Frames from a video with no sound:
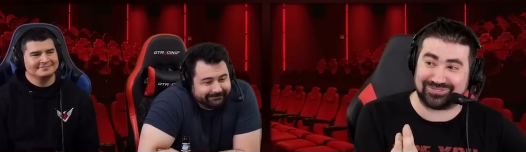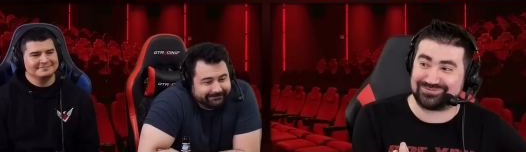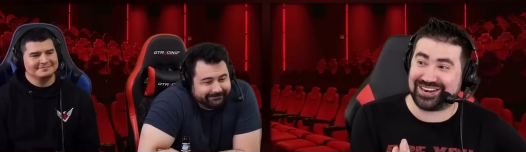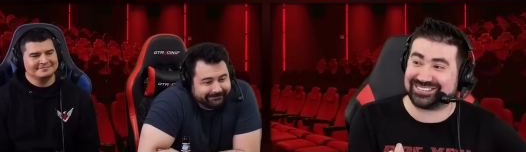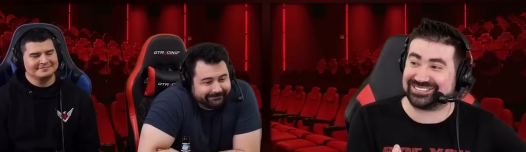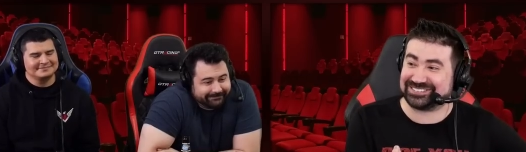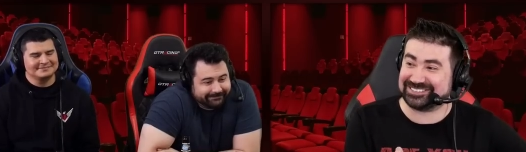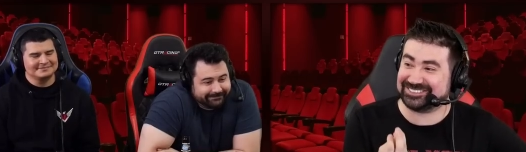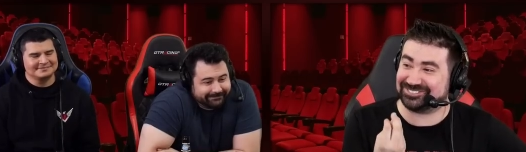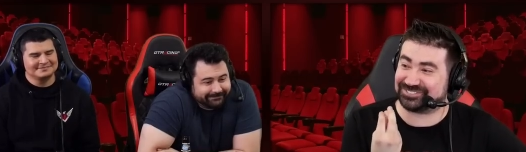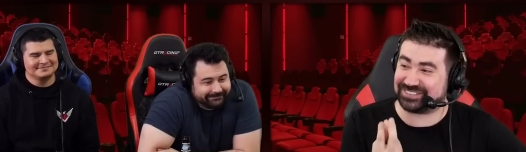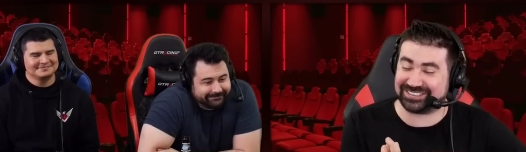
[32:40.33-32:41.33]
Speaker 1: director
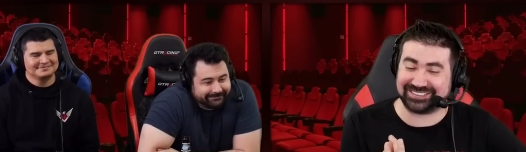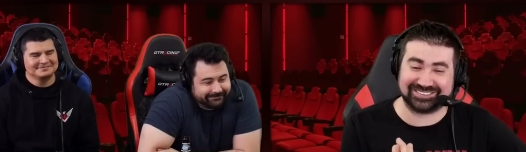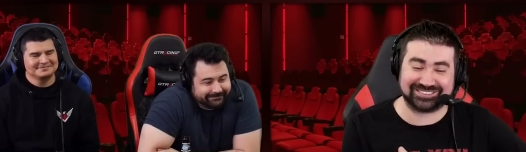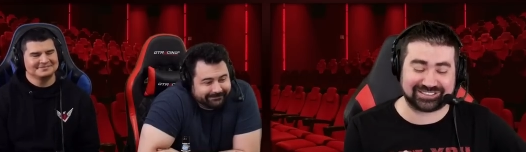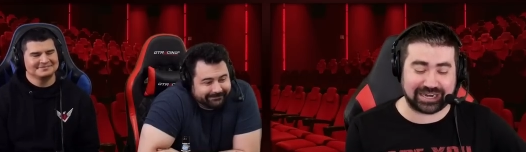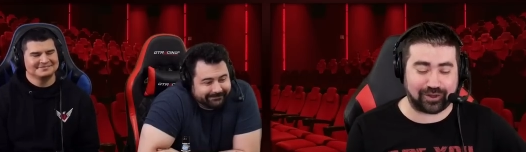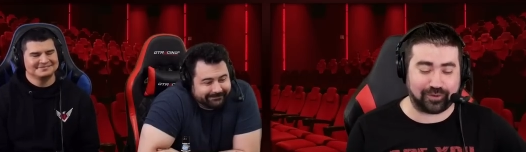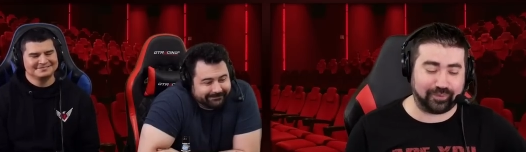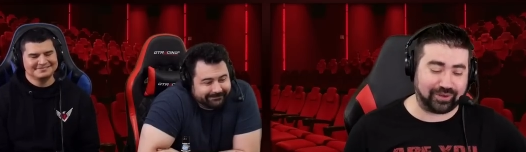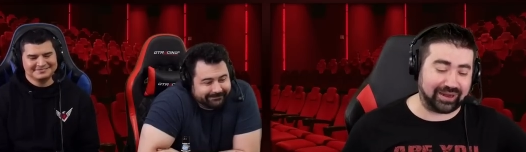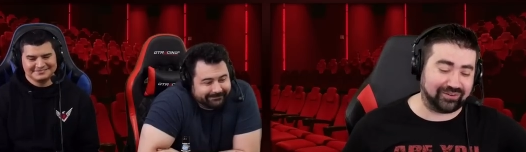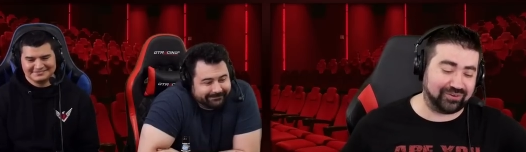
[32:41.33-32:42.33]
and fucking
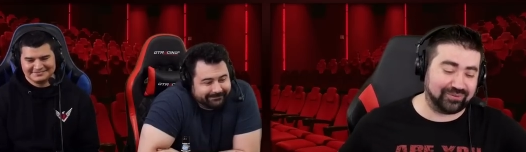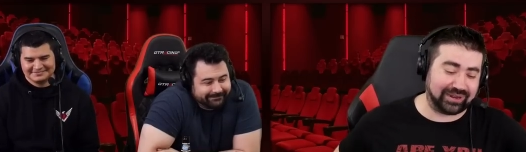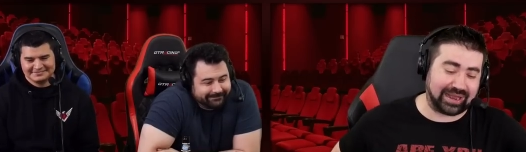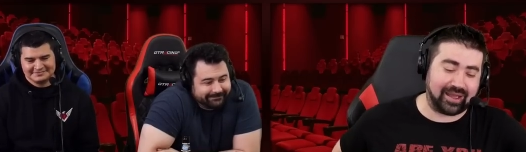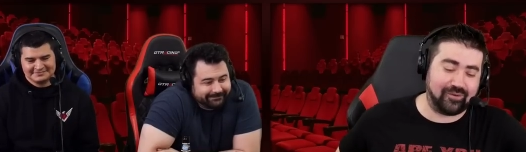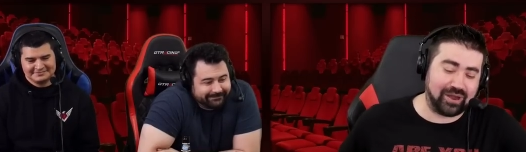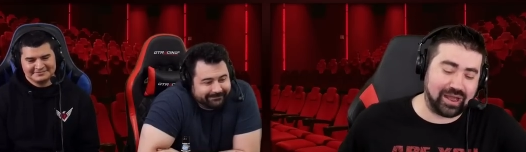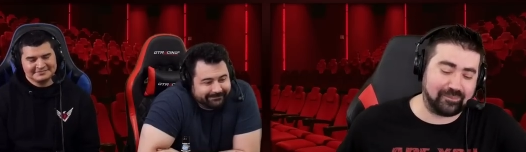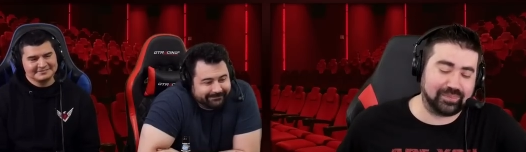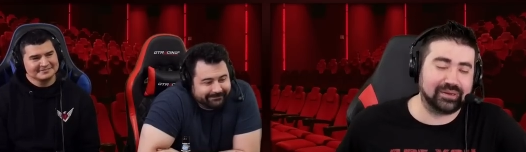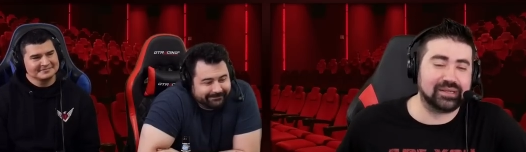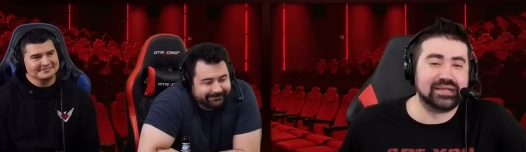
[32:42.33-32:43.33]
terrible. I don't know what, what
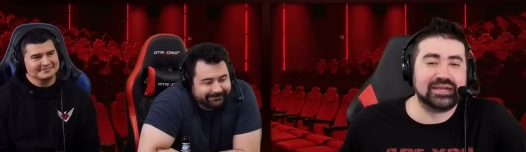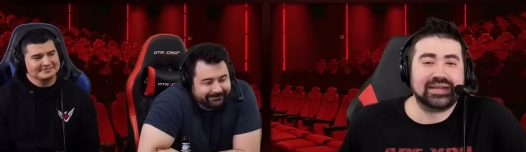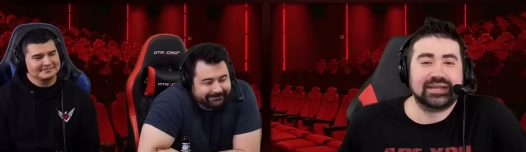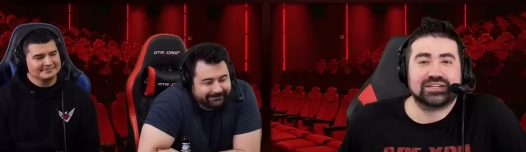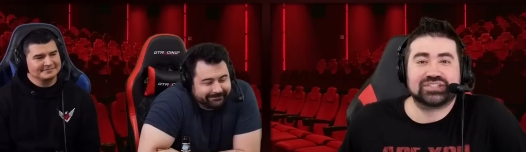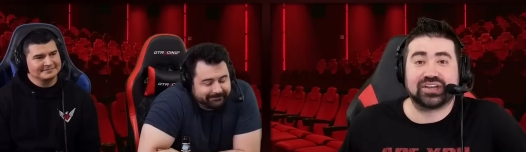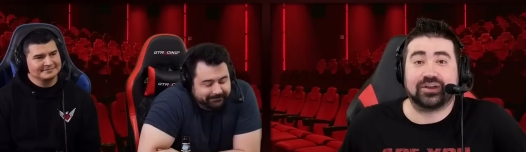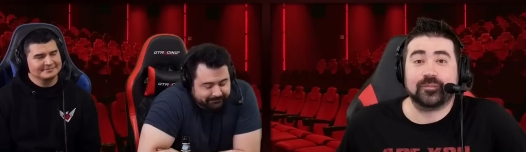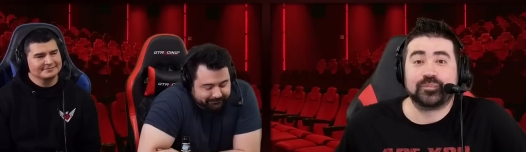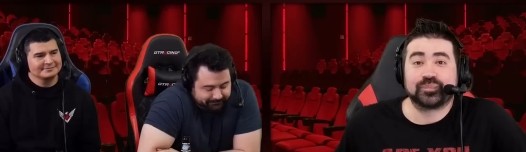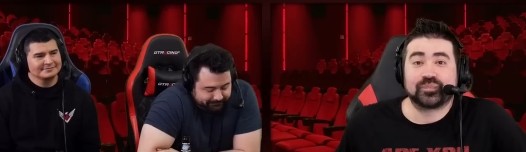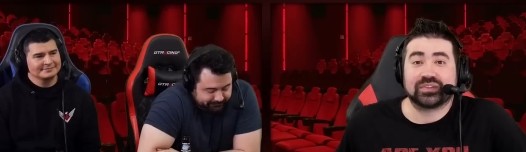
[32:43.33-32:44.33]
happened. So
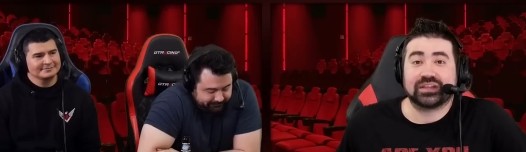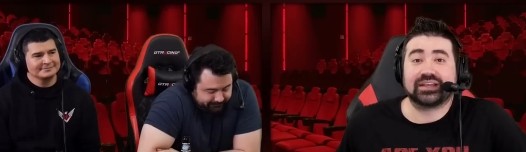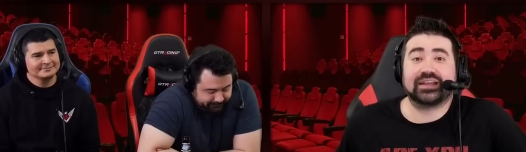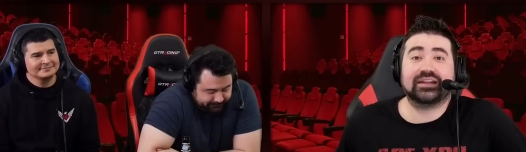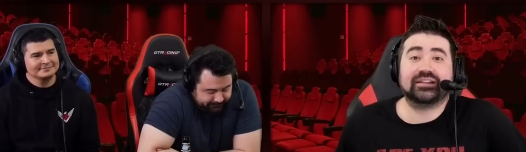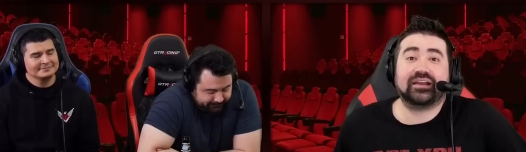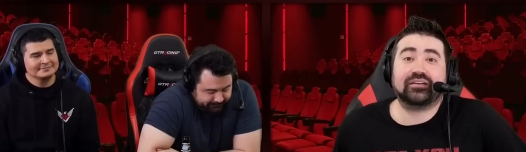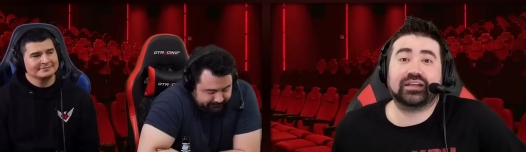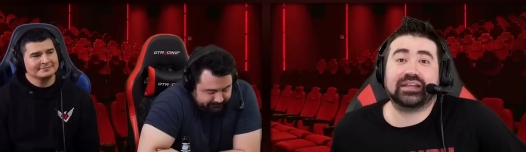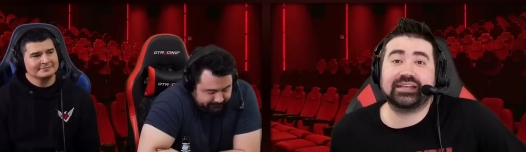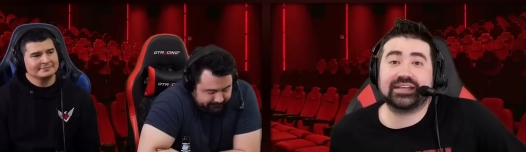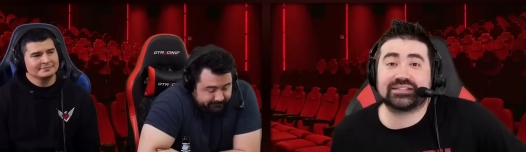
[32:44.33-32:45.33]
they get in
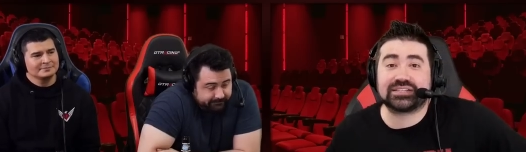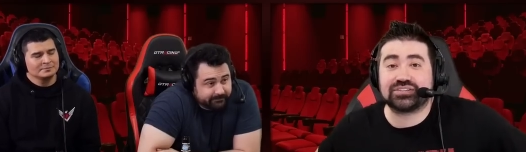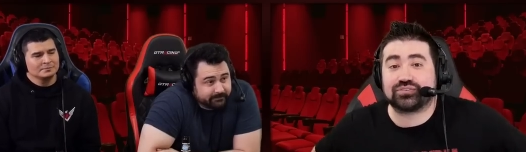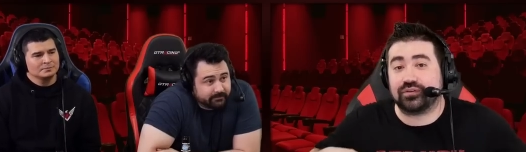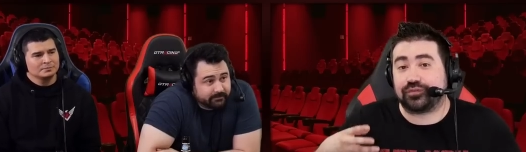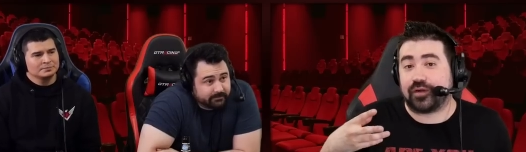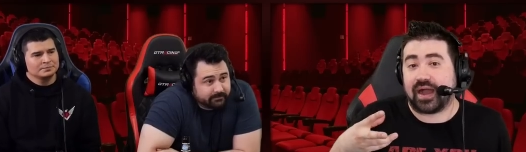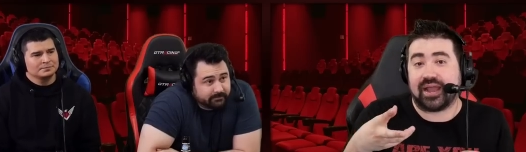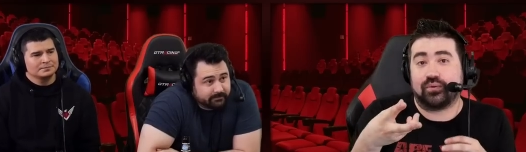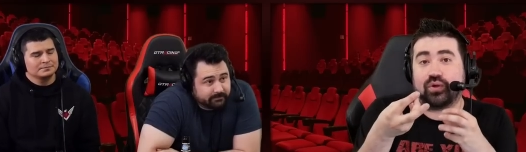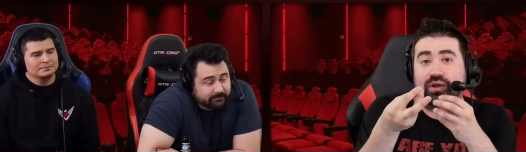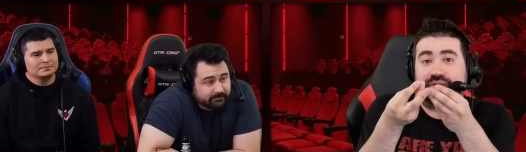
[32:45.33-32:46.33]
that. He gets into a
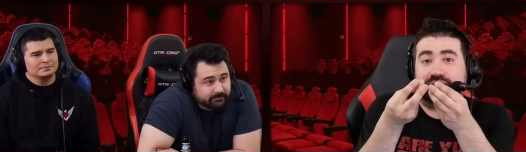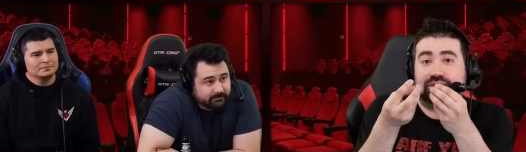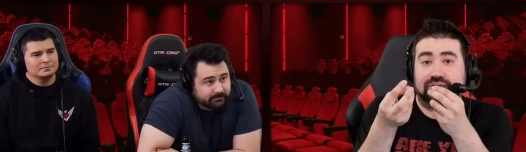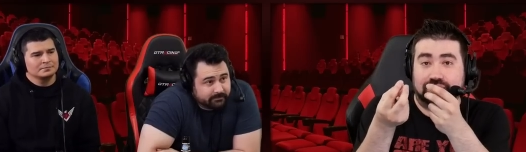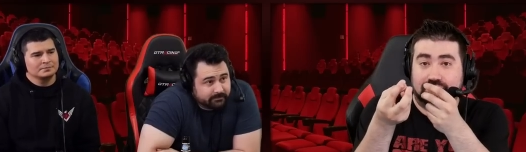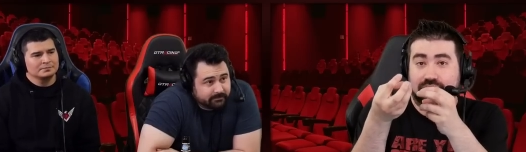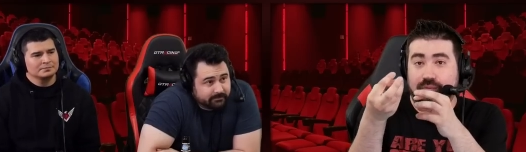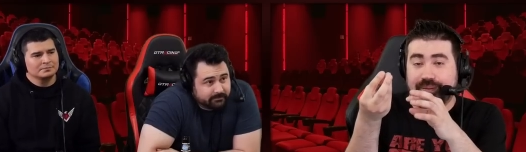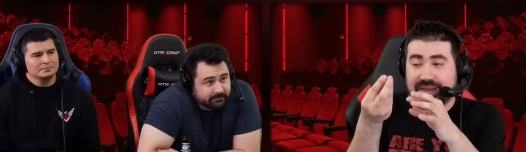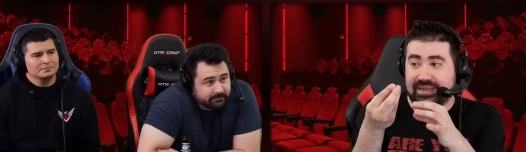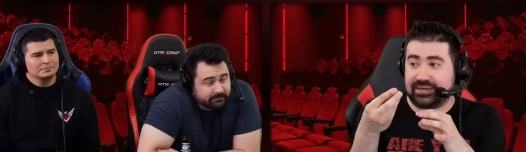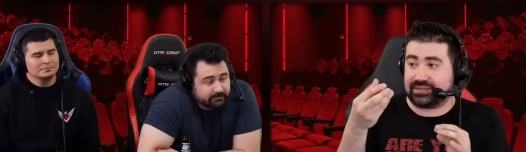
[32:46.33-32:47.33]
fight while the little girl
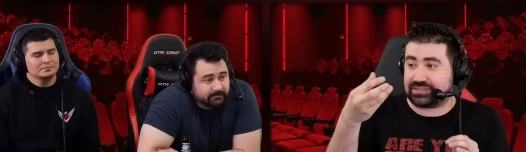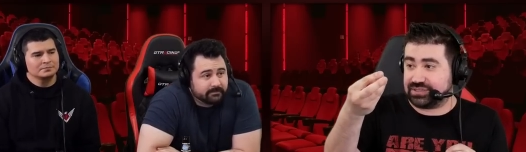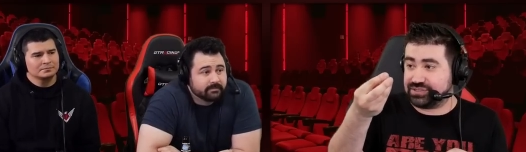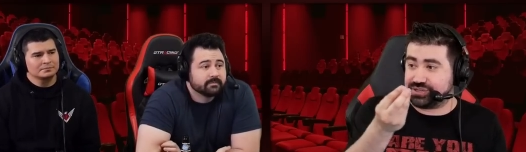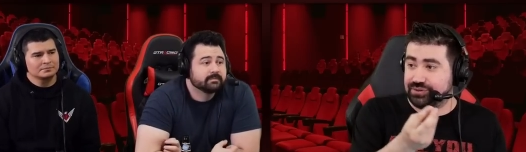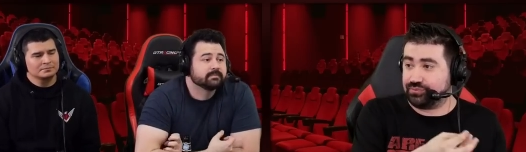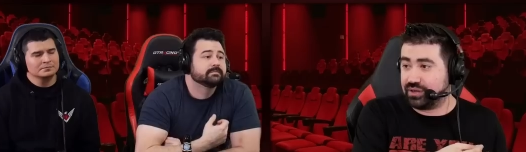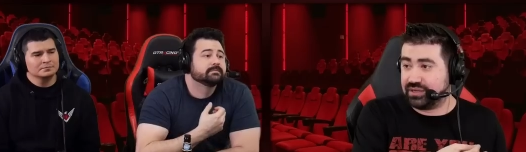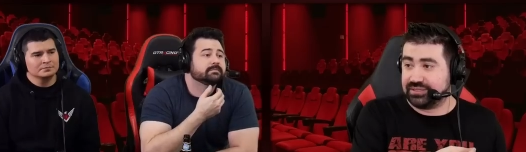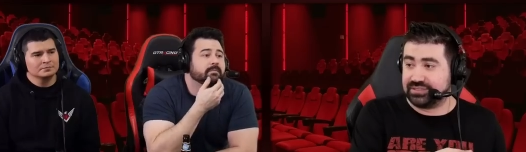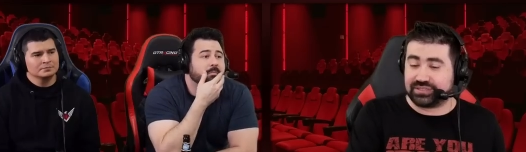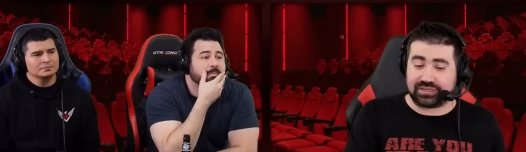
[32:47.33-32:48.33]
panics and she
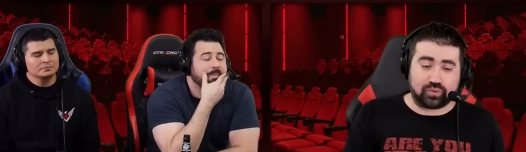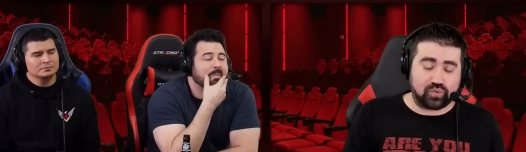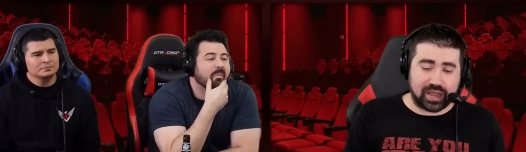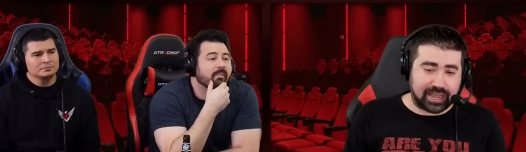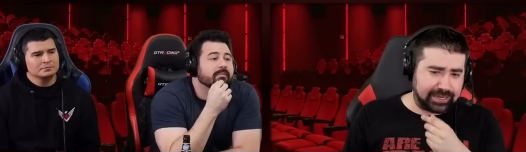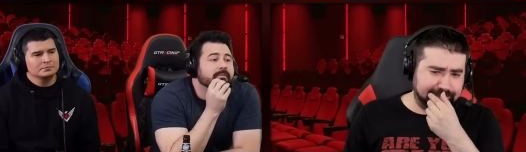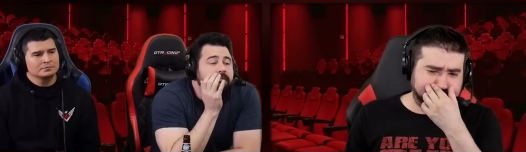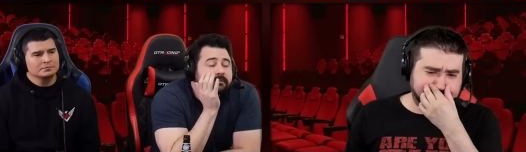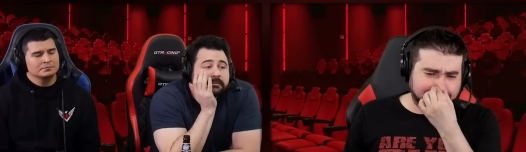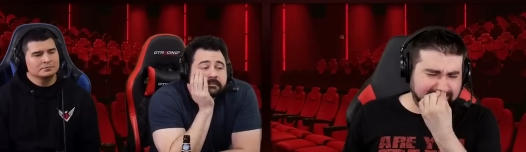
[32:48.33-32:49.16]
runs away.